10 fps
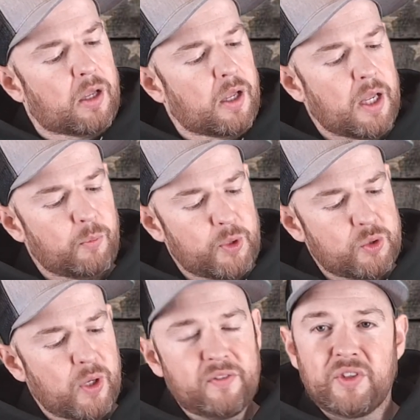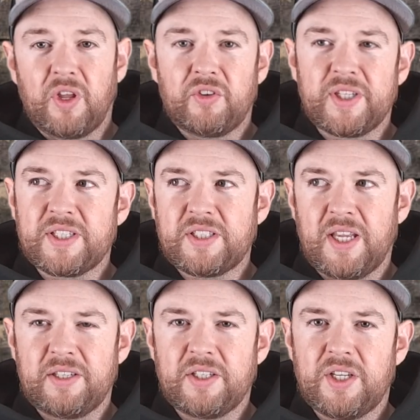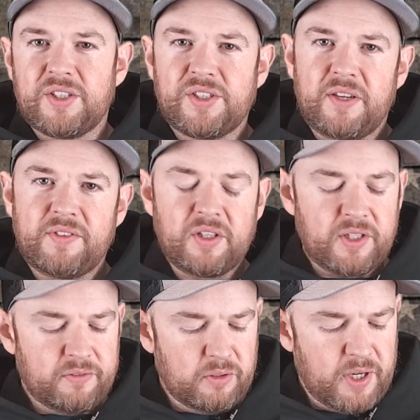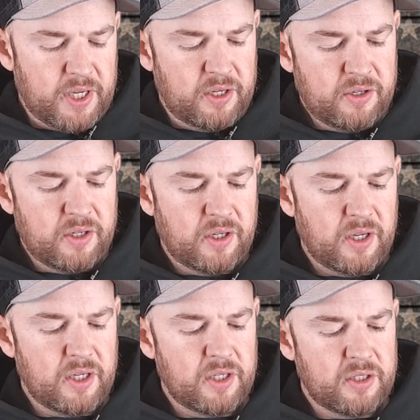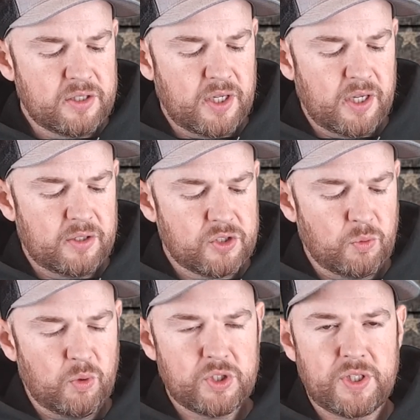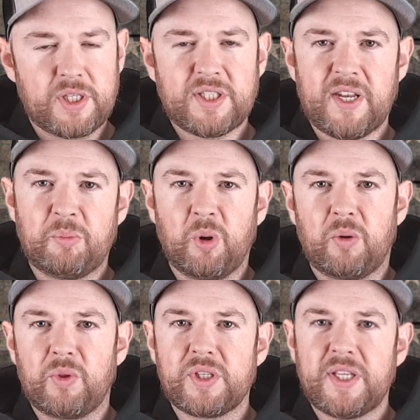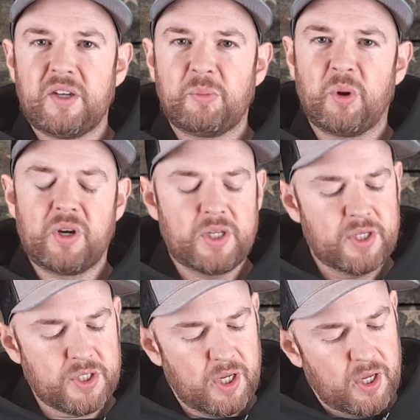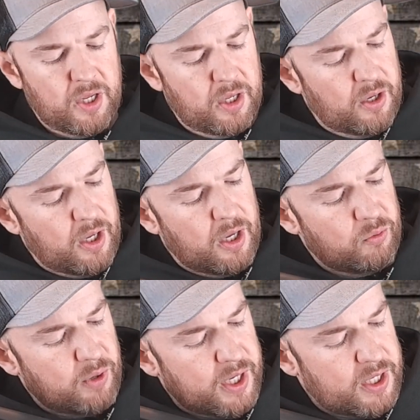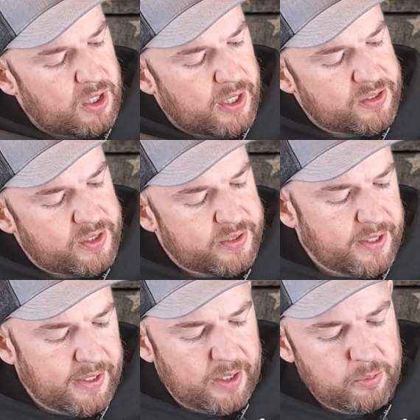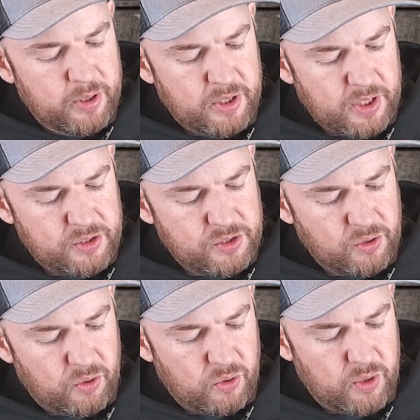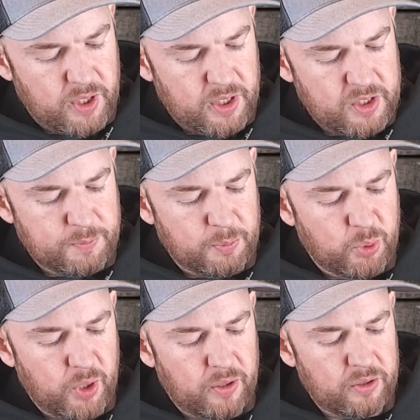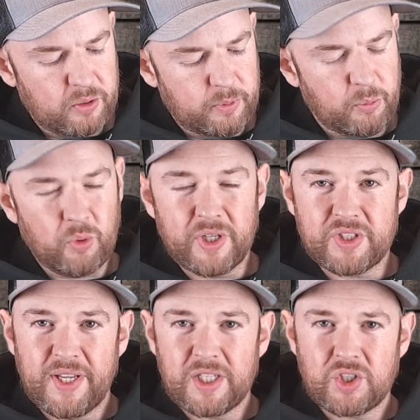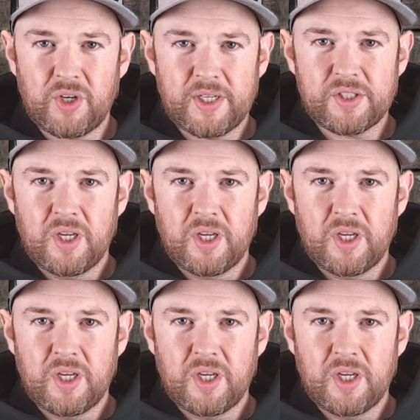We do have another extended safety lever right here. And so what's the extended part? Well, the extended part is right here has this tab. And so it's been put out a little bit more and it's texturized